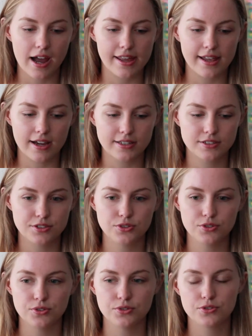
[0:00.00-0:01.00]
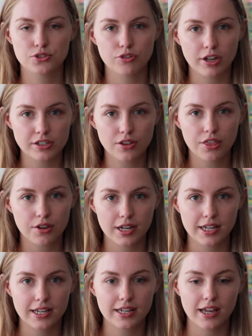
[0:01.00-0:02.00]
I like to do strength
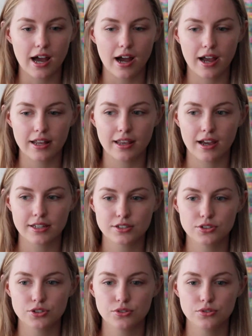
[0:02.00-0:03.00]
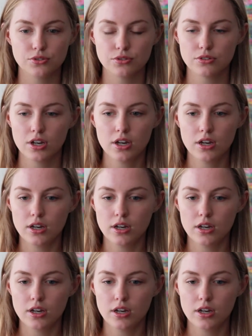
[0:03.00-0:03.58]
training, I like to do